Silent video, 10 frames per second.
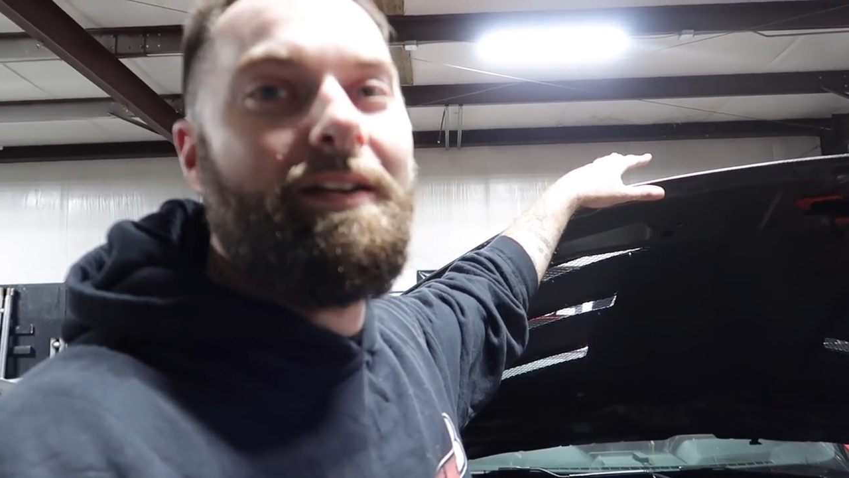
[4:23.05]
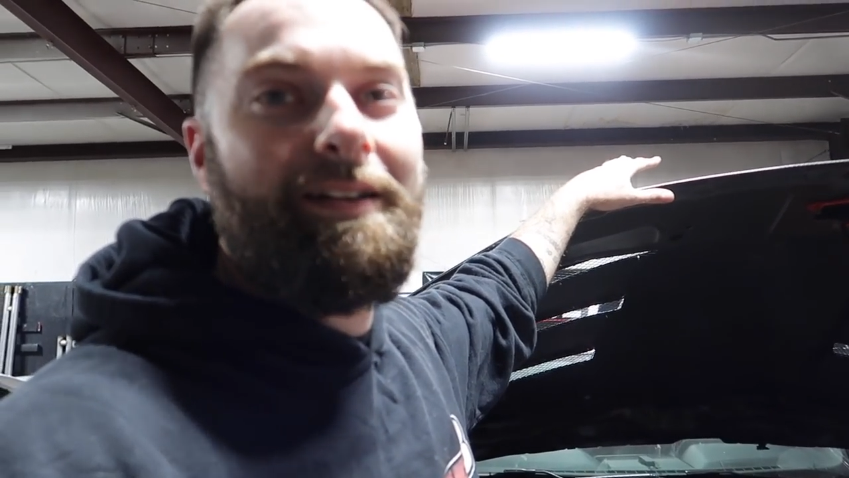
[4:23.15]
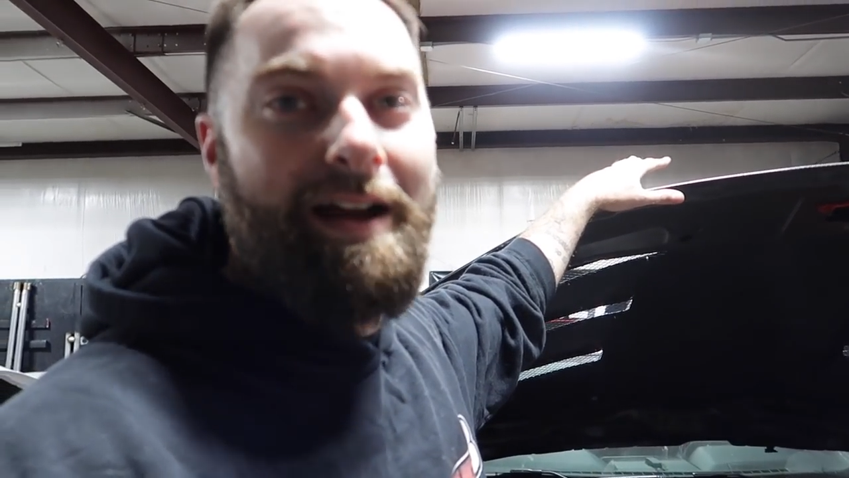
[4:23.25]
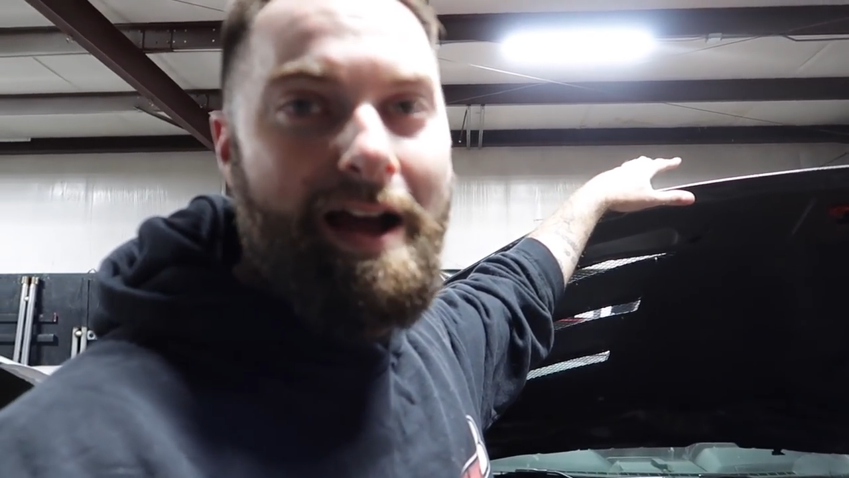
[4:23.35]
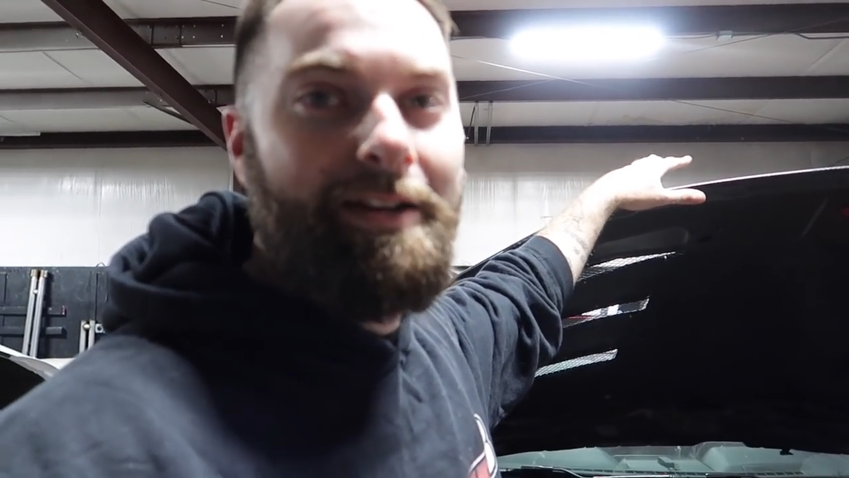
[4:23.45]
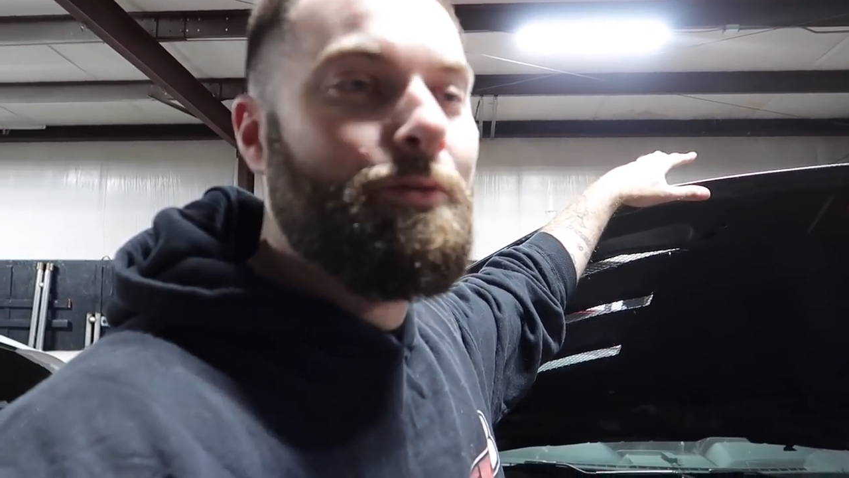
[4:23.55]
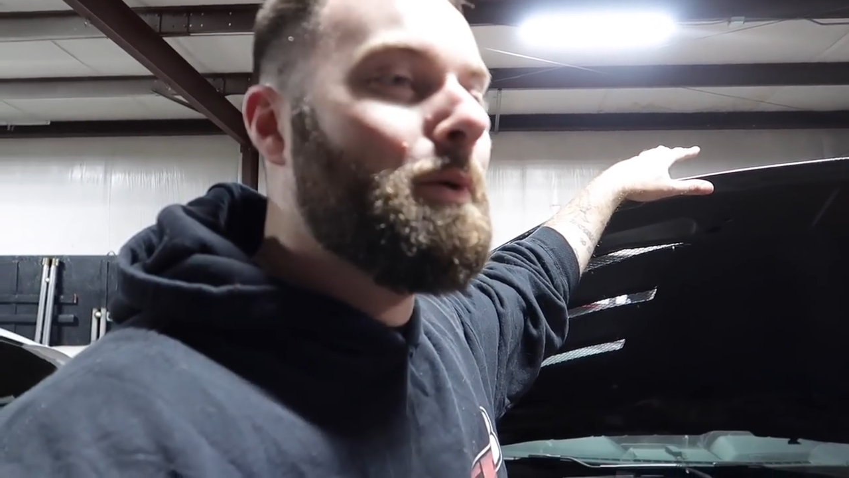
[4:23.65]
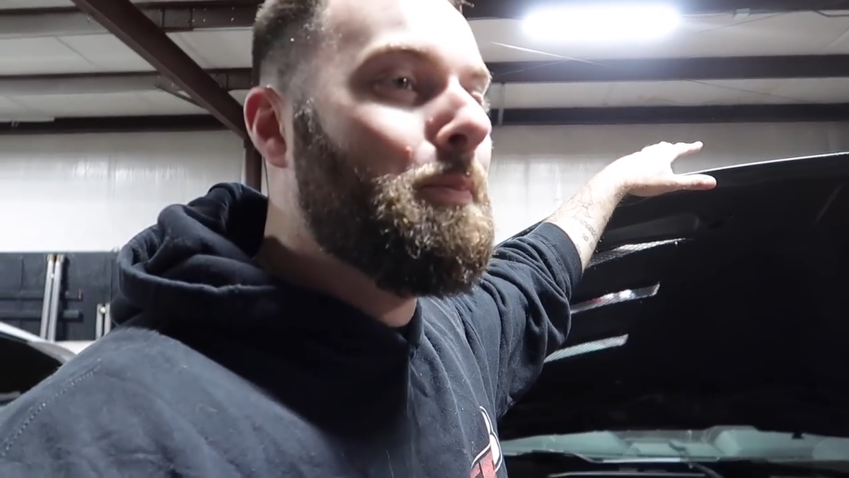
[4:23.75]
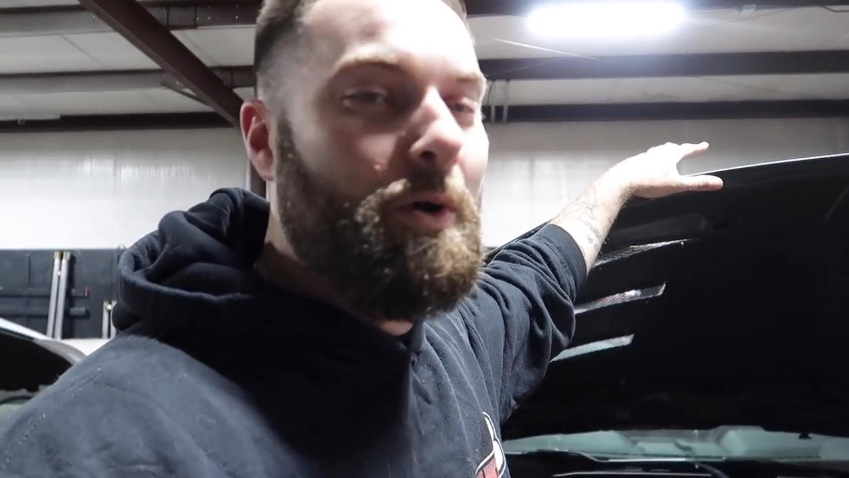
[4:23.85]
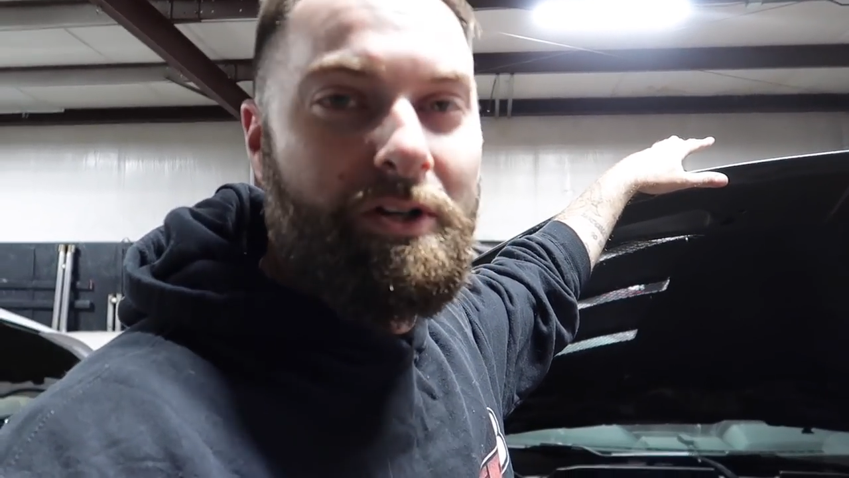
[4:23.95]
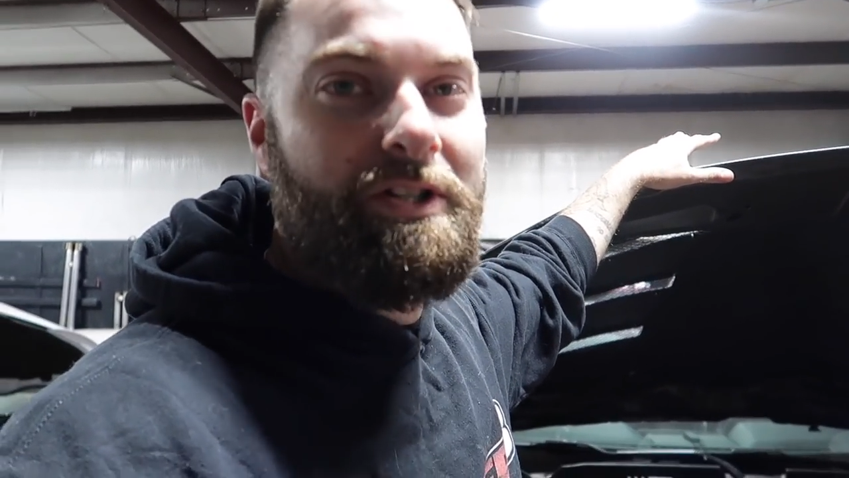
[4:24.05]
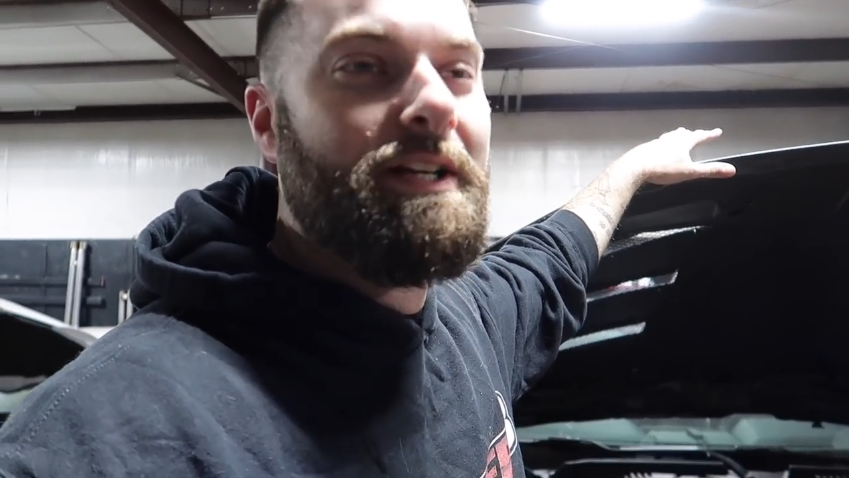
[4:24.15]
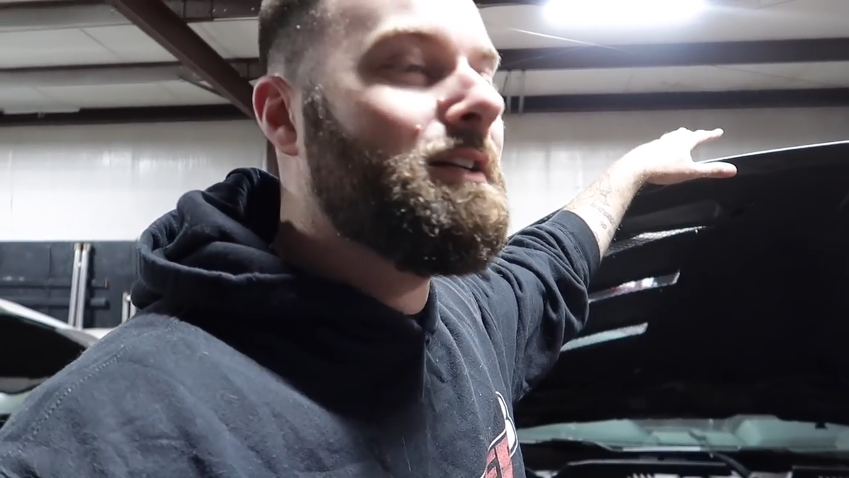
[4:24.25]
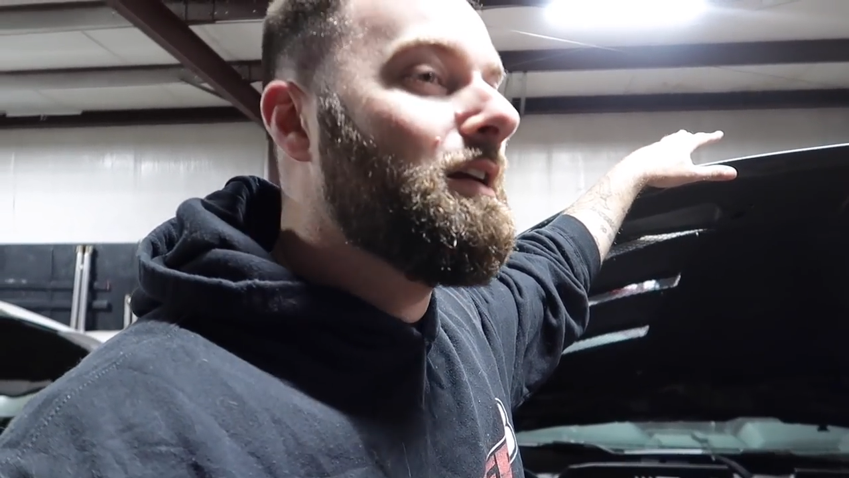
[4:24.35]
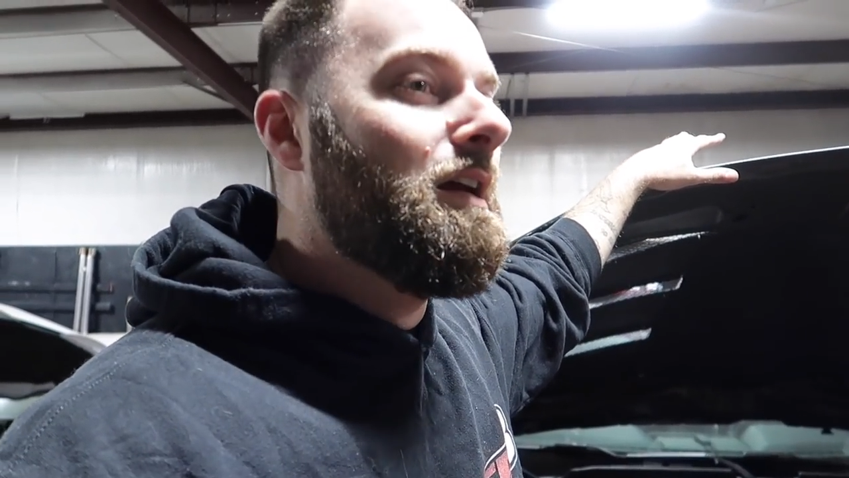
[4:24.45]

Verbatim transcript: Guys, we pushed it.